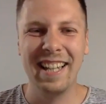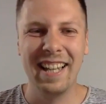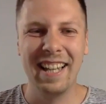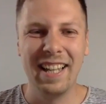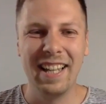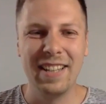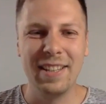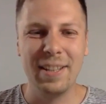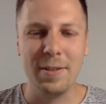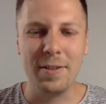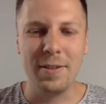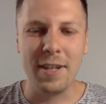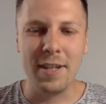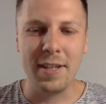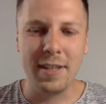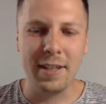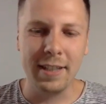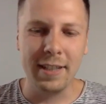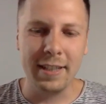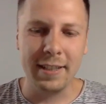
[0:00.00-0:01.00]
So just a
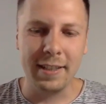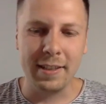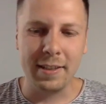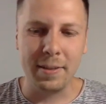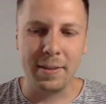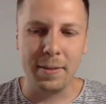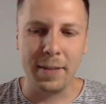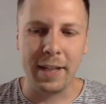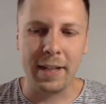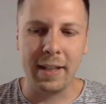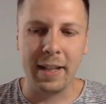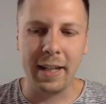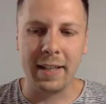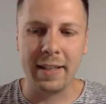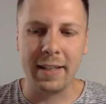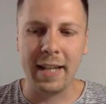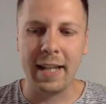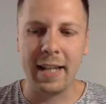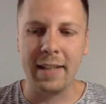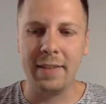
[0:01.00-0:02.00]
little tweak like
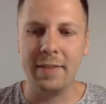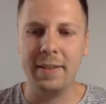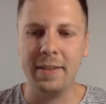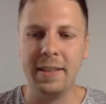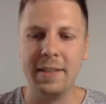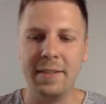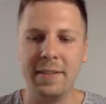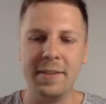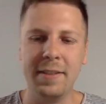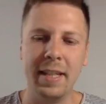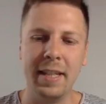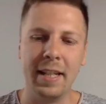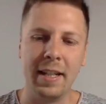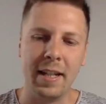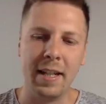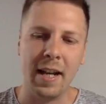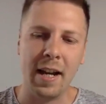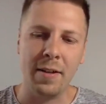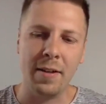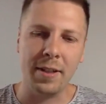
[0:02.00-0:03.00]
that. You need to think
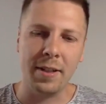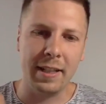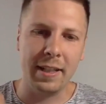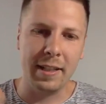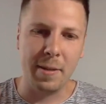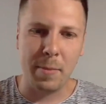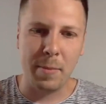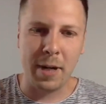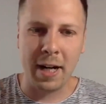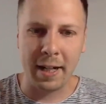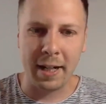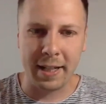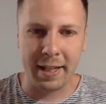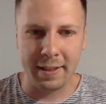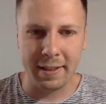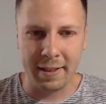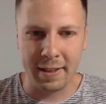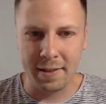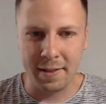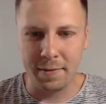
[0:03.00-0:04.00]
how you're gonna market
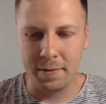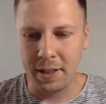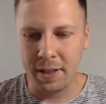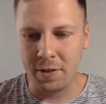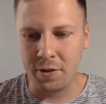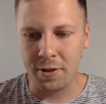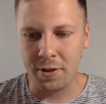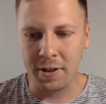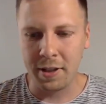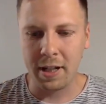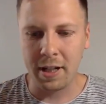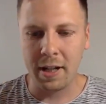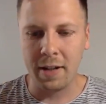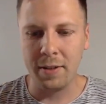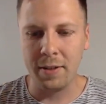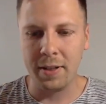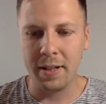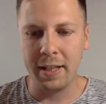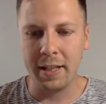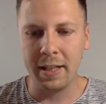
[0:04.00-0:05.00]
this feature, how
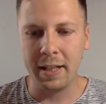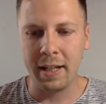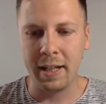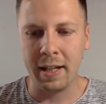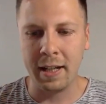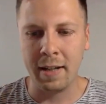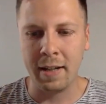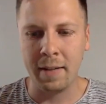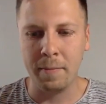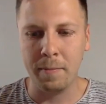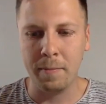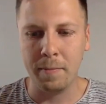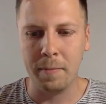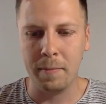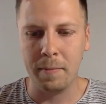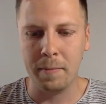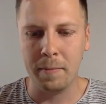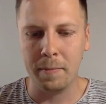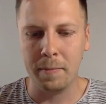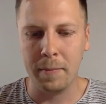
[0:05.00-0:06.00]
you're gonna
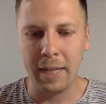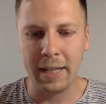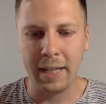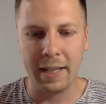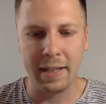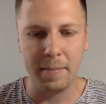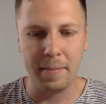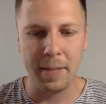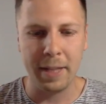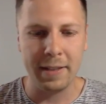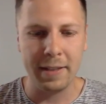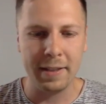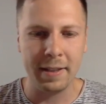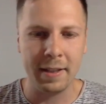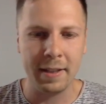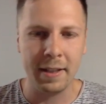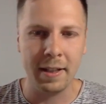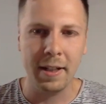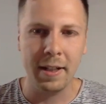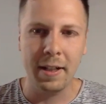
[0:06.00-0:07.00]
make it better.
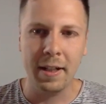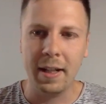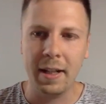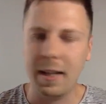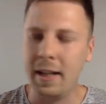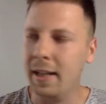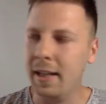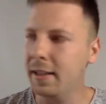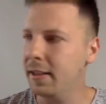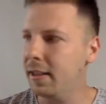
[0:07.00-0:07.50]
And